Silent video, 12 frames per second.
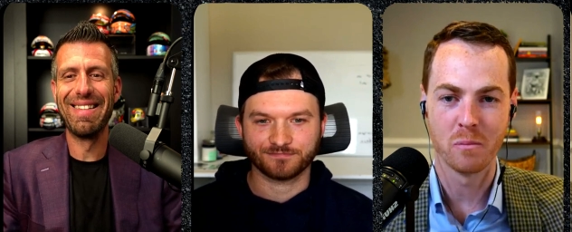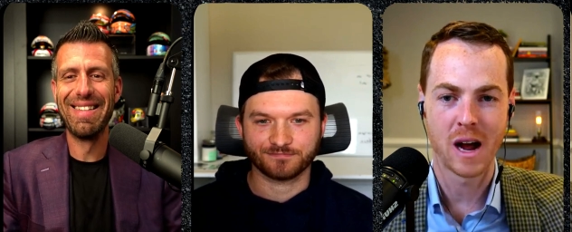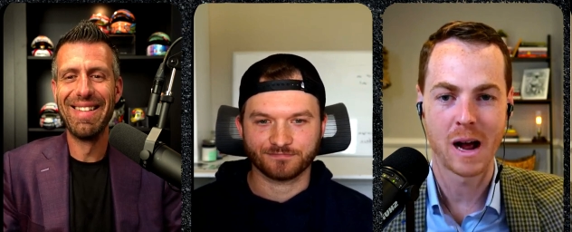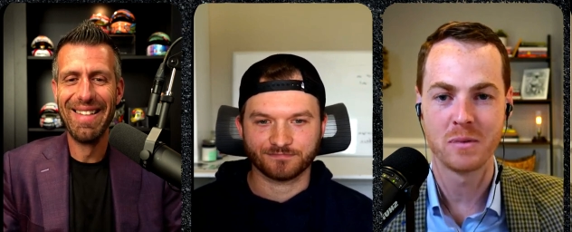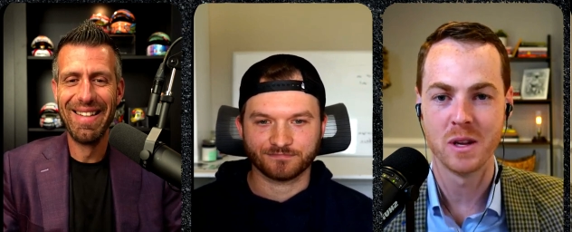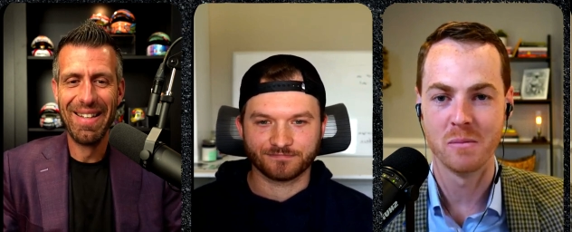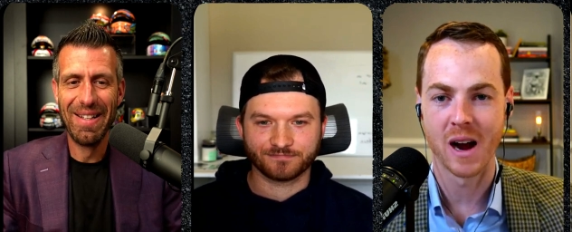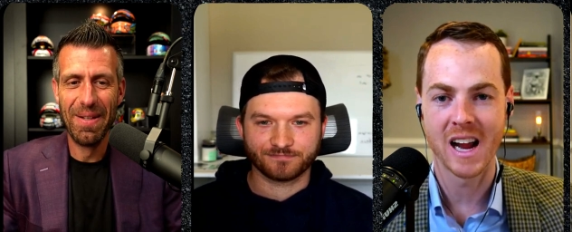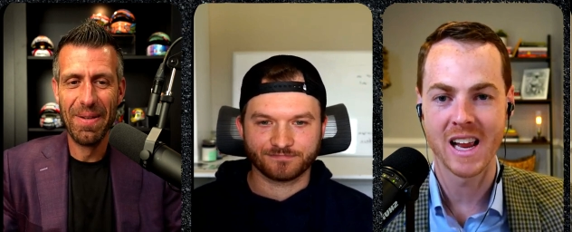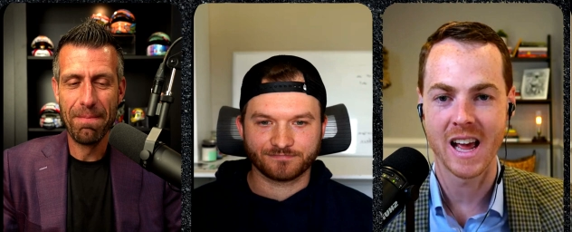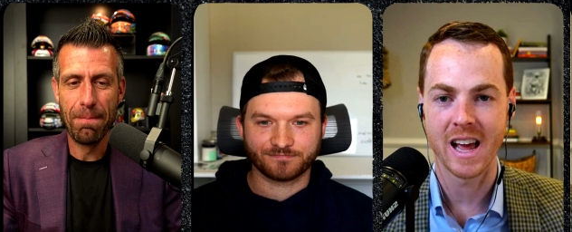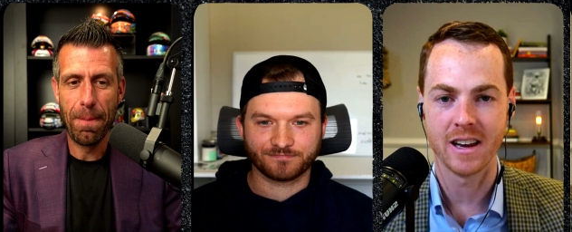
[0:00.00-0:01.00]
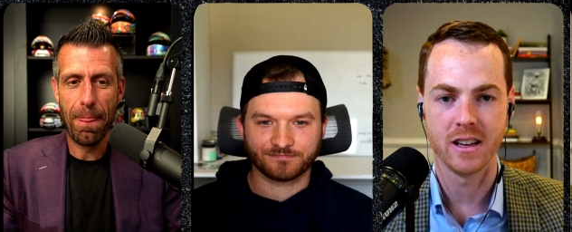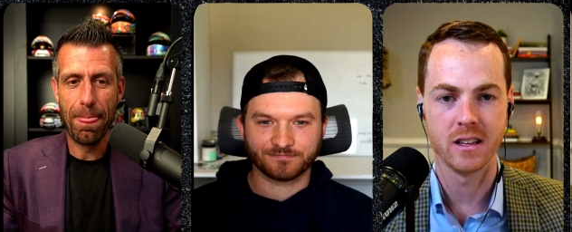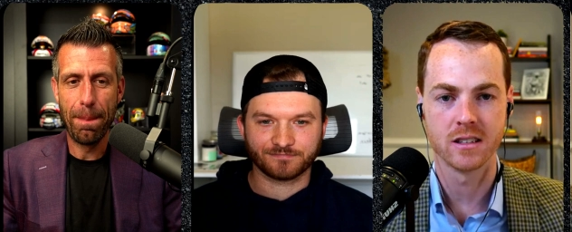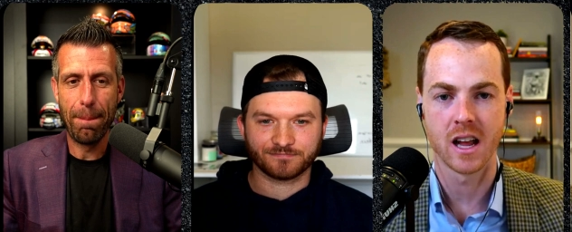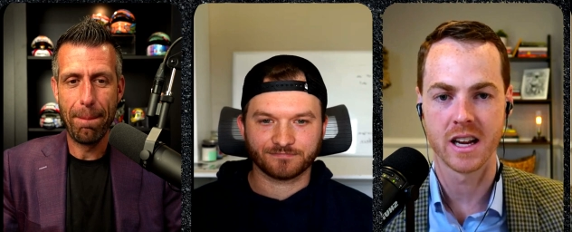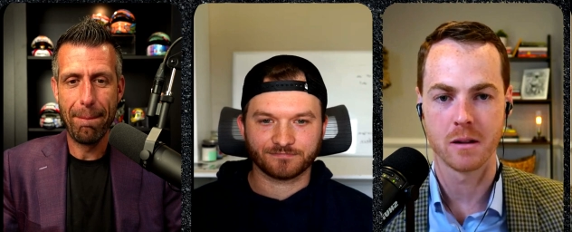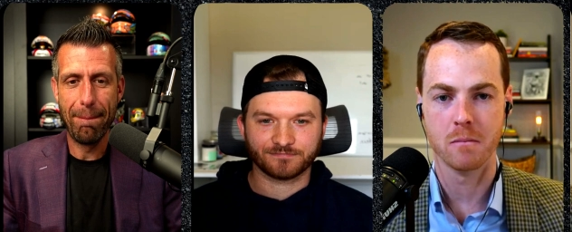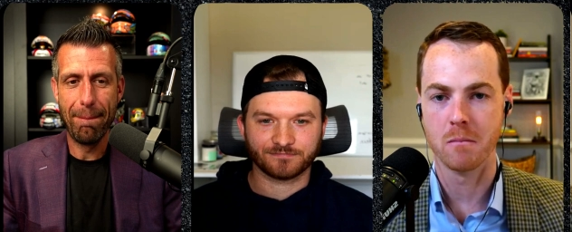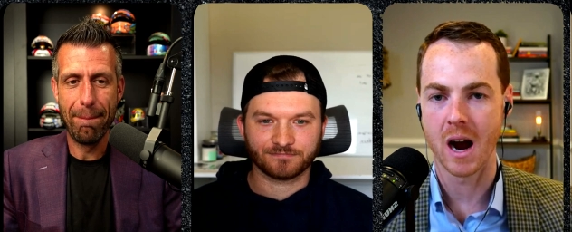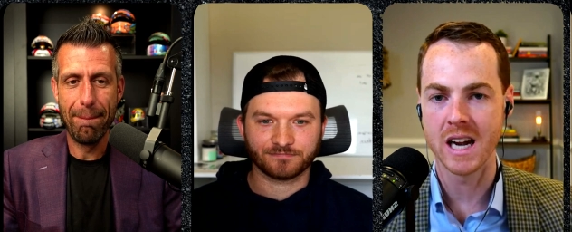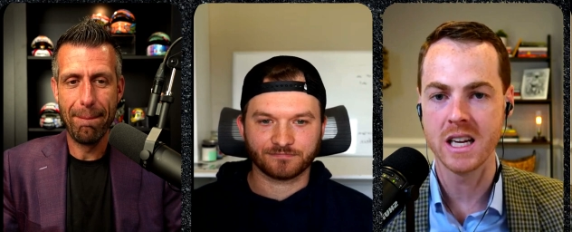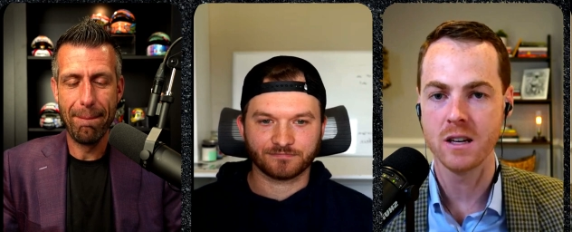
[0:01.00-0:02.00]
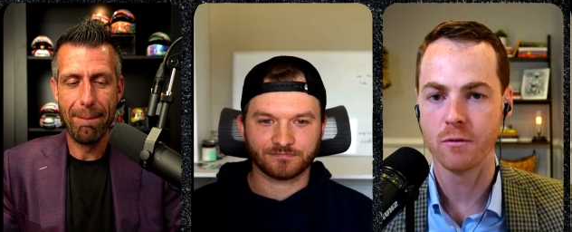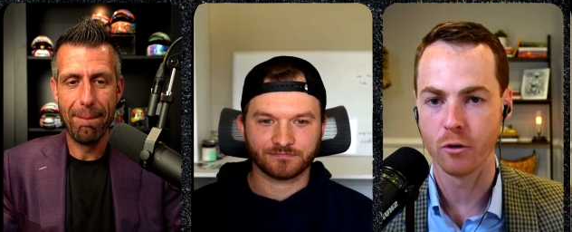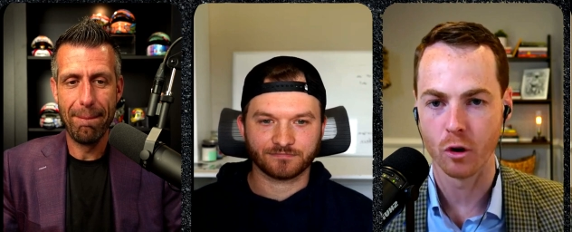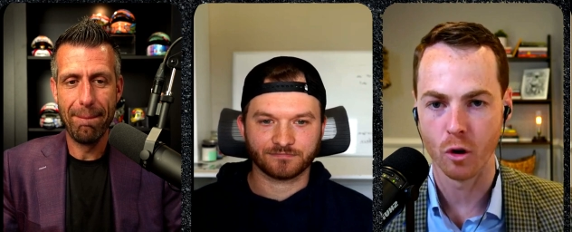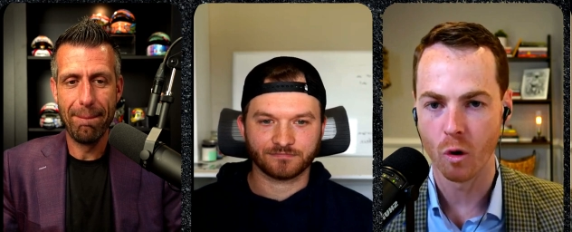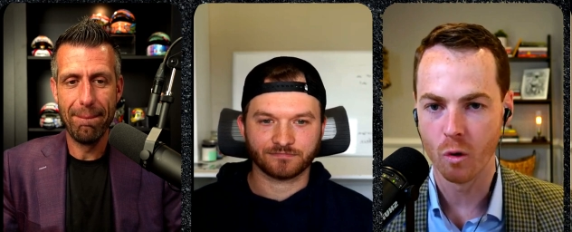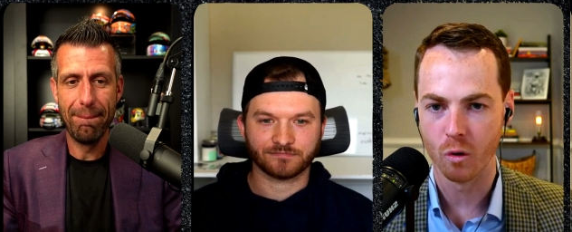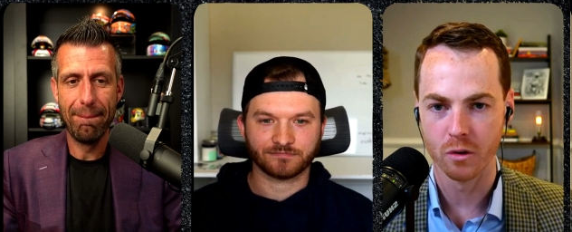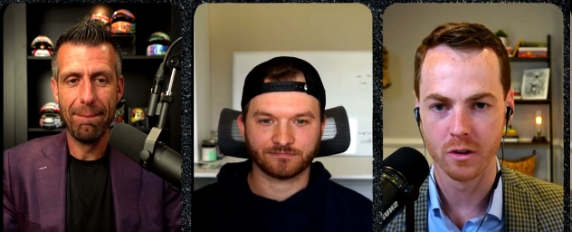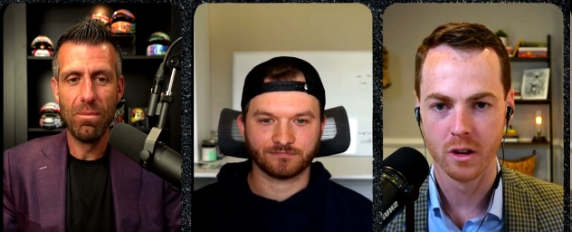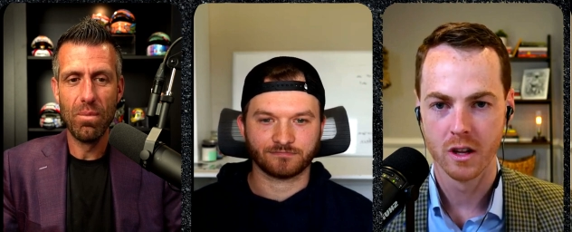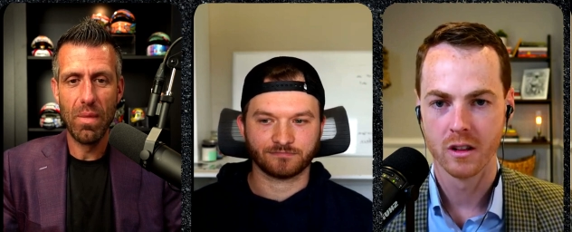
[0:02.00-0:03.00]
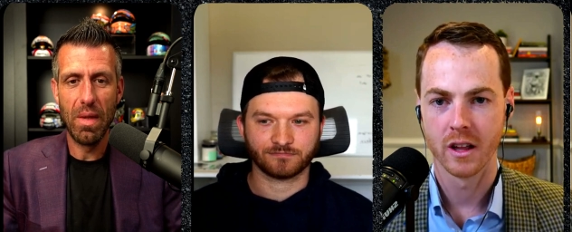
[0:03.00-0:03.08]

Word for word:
Speaker 1: popped in my head is like mining for gold.